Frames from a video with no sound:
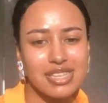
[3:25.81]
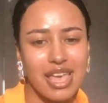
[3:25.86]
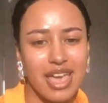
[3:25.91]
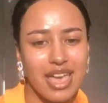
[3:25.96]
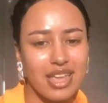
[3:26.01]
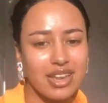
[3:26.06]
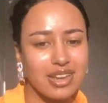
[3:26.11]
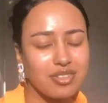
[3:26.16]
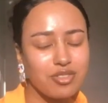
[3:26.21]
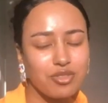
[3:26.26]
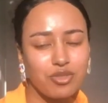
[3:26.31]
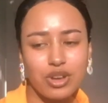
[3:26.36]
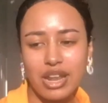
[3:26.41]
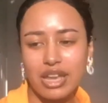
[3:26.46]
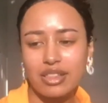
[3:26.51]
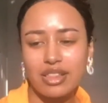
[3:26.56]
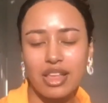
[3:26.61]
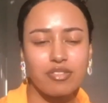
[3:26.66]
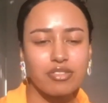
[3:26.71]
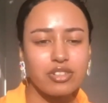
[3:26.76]
And what
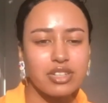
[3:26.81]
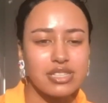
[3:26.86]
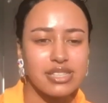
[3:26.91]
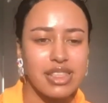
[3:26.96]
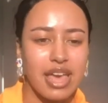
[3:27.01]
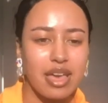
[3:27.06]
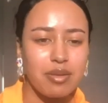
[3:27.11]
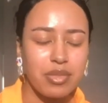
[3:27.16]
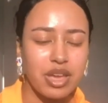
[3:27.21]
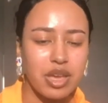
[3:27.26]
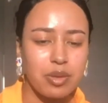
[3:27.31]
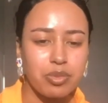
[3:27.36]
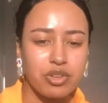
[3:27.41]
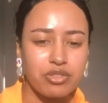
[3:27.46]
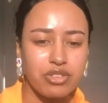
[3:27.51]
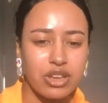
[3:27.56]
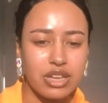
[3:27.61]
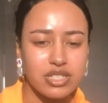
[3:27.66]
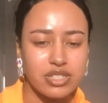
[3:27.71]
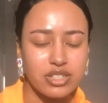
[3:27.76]
I loved is that my
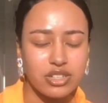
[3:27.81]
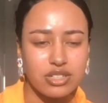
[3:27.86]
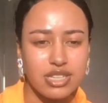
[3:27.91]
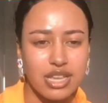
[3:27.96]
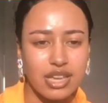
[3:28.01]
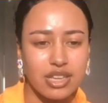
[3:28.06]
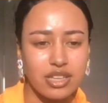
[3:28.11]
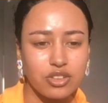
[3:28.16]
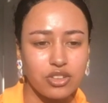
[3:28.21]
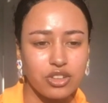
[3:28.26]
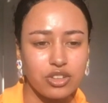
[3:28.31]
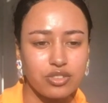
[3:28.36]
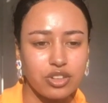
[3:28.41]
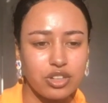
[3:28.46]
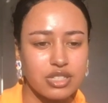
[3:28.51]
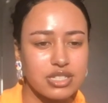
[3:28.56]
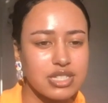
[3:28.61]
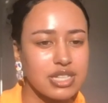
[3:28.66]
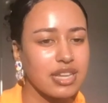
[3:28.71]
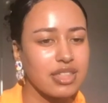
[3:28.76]
professors at
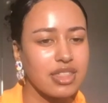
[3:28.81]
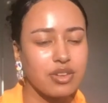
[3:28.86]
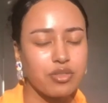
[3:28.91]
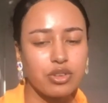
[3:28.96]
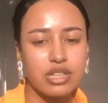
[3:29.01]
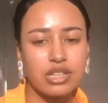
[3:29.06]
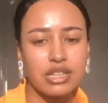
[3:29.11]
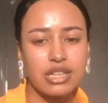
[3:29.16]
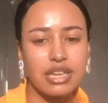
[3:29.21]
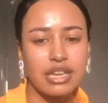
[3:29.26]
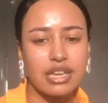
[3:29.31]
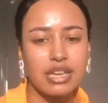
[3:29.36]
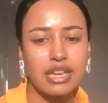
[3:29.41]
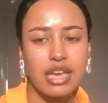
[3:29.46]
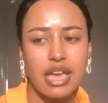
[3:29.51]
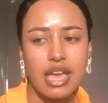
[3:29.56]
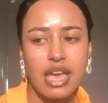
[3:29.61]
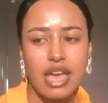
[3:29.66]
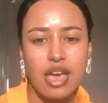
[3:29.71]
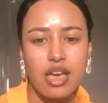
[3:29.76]
university, they really
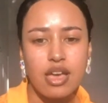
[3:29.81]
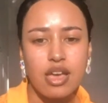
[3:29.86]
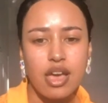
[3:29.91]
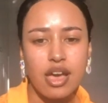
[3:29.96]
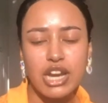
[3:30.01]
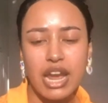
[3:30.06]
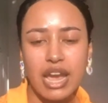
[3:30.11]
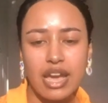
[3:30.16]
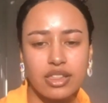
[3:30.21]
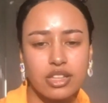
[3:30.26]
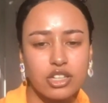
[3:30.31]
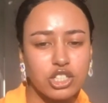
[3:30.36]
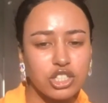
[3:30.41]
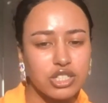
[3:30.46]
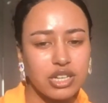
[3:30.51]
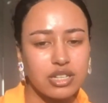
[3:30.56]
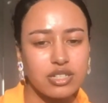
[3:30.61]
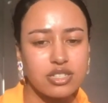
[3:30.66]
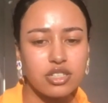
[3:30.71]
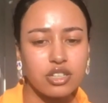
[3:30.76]
challenged
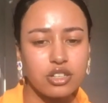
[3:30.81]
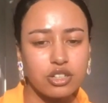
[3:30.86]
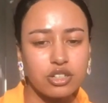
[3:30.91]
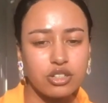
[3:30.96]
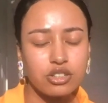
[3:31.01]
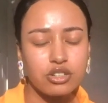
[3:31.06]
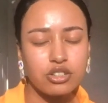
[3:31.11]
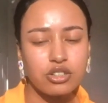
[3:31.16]
us to